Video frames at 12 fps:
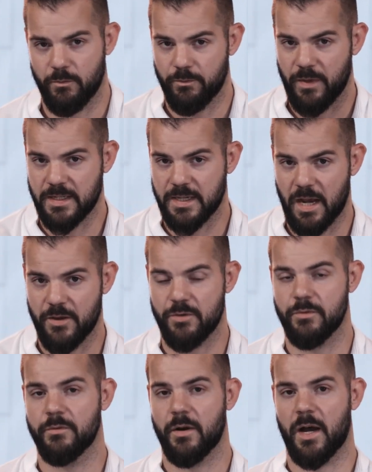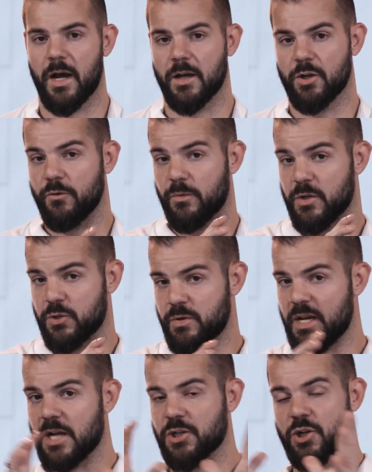that's how you go from the
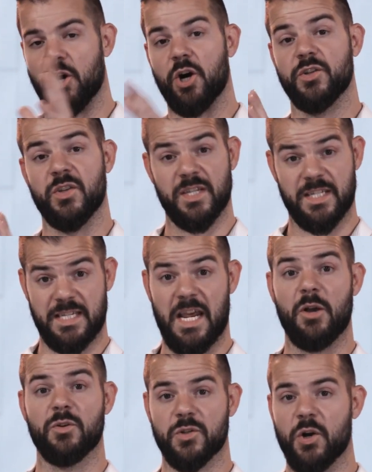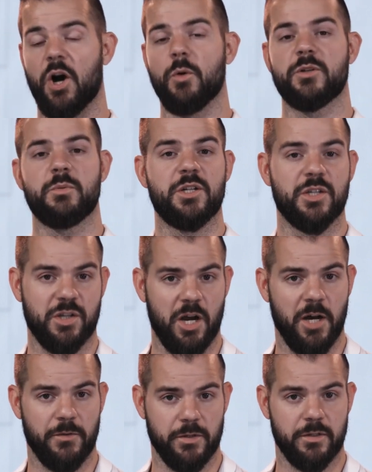triage call to the sales call, which we just
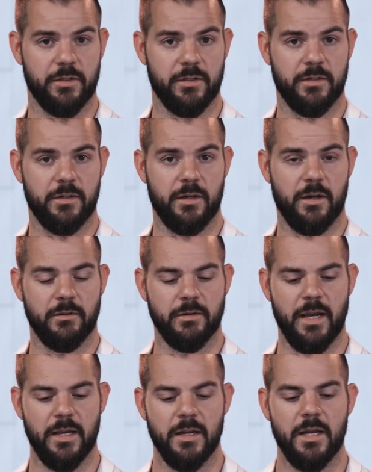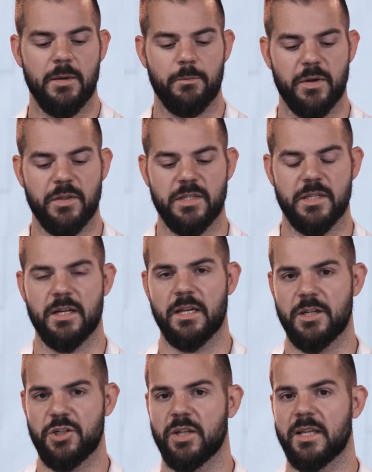covered. All right, but this is going to
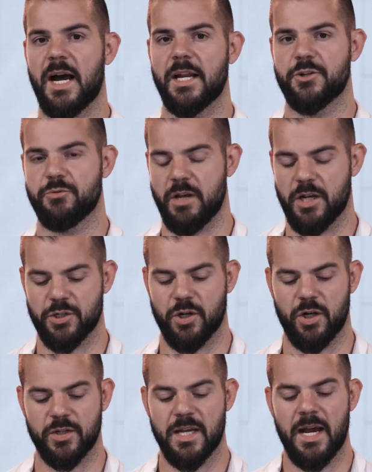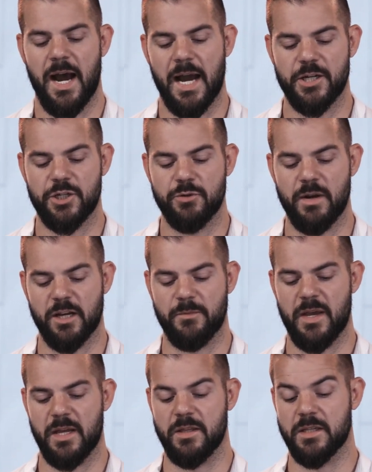get you a lot of triage calls. I do
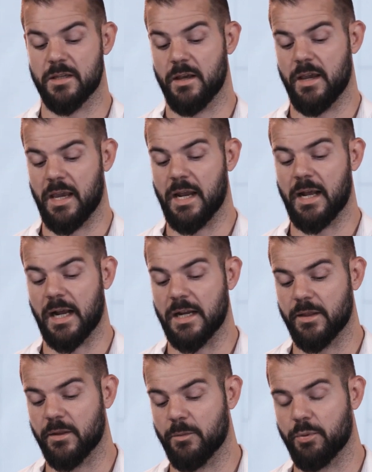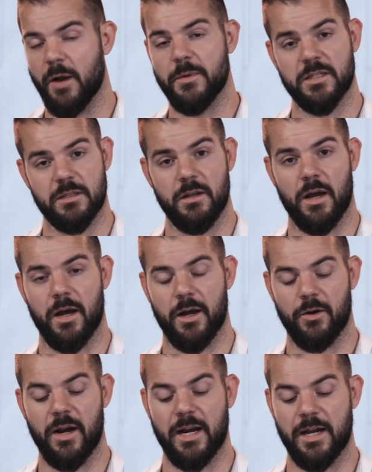recommend this, and I got nothing to promise, or
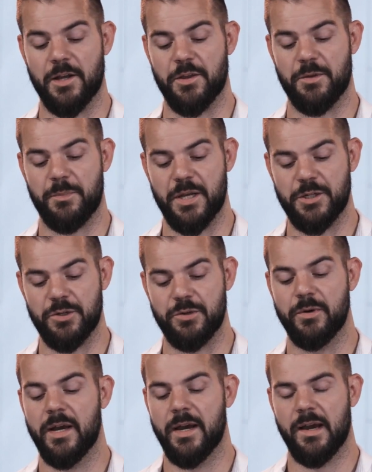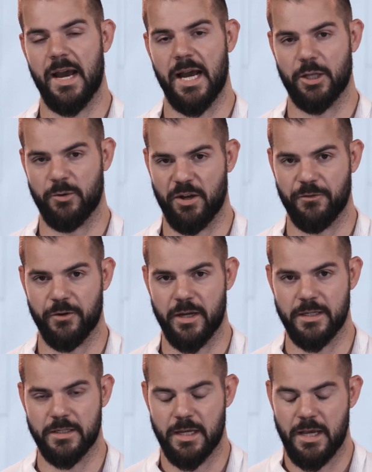I got nothing to pitch you, LOL
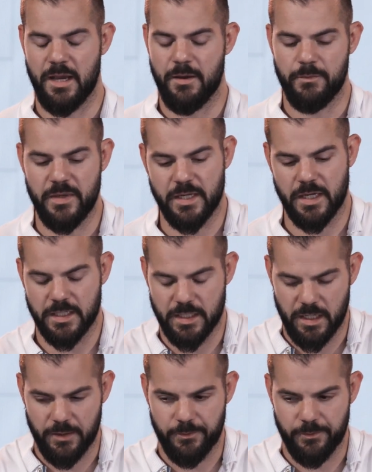phrase, because